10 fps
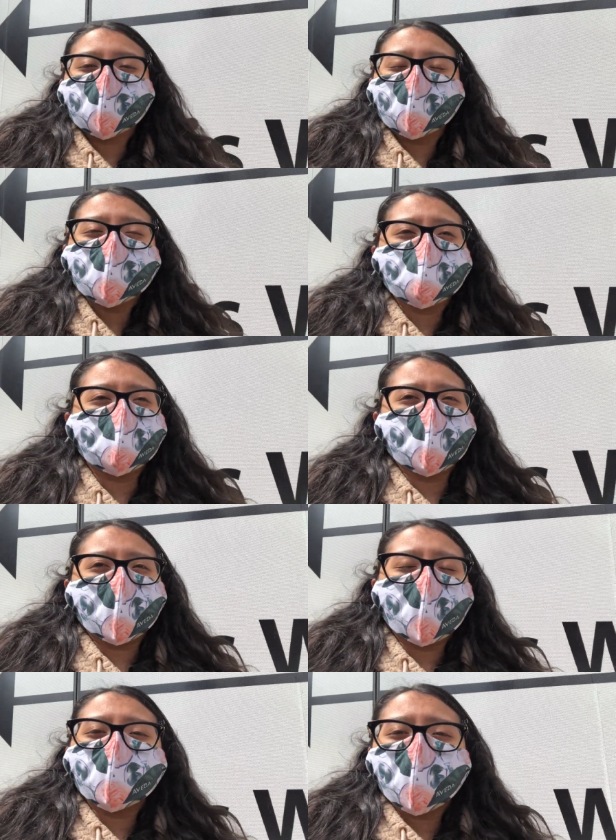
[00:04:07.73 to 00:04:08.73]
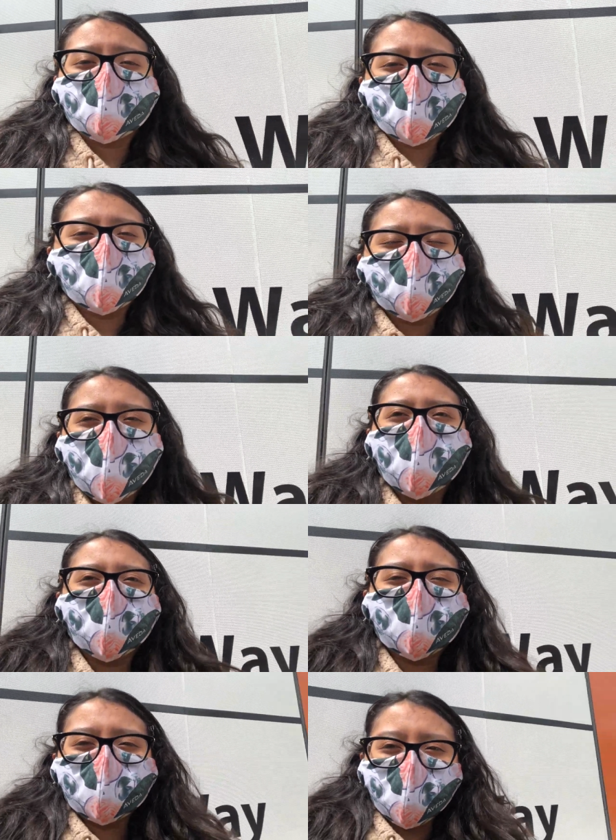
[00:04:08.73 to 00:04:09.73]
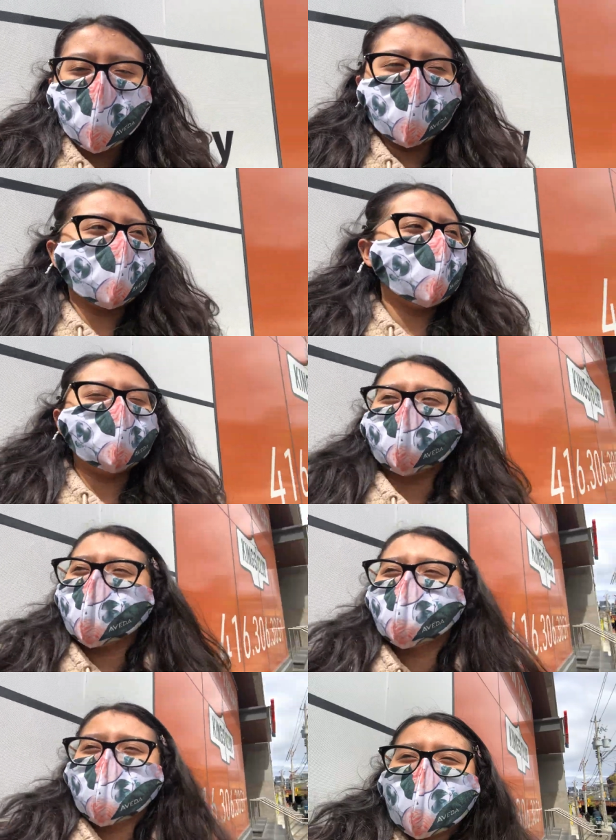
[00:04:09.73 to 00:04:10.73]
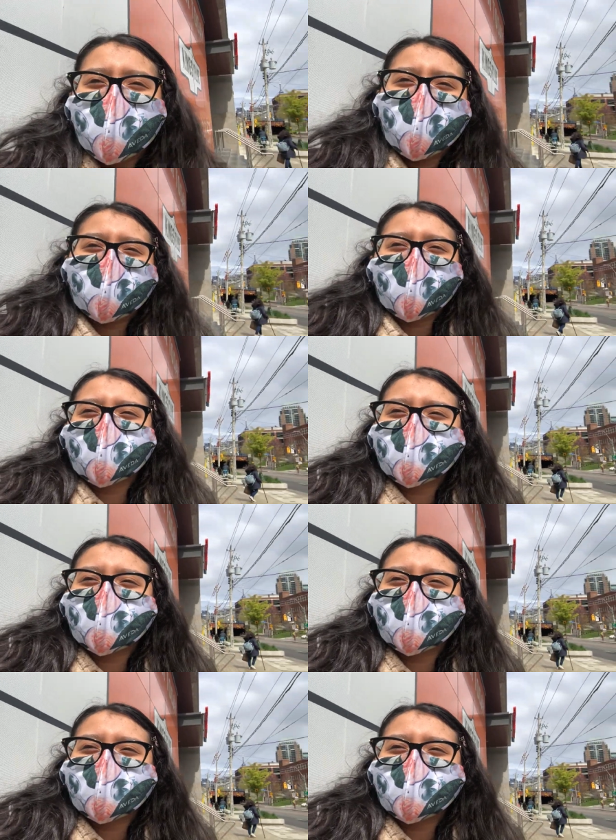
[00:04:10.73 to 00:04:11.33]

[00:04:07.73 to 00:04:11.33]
Elizabeth being like, our dog's getting groomed. Like, what's the point, right? It's, it's raining. Like, that